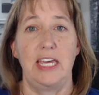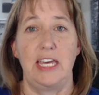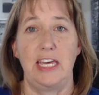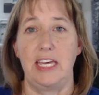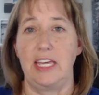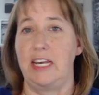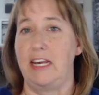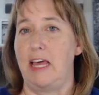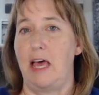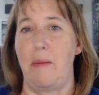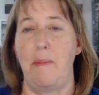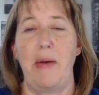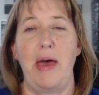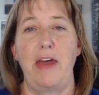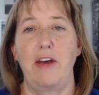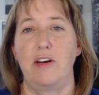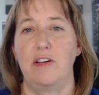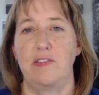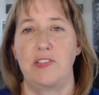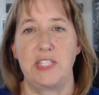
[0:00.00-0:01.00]
in a
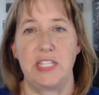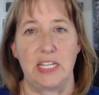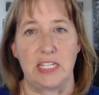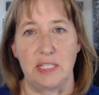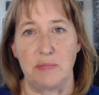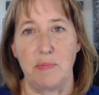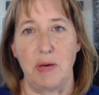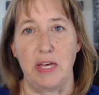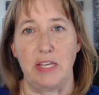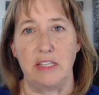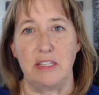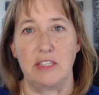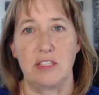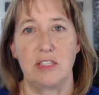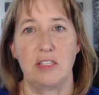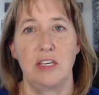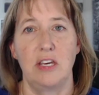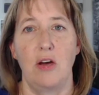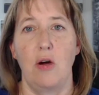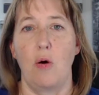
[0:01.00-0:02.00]
matter of 6
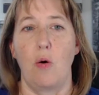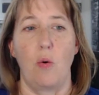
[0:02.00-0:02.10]
months.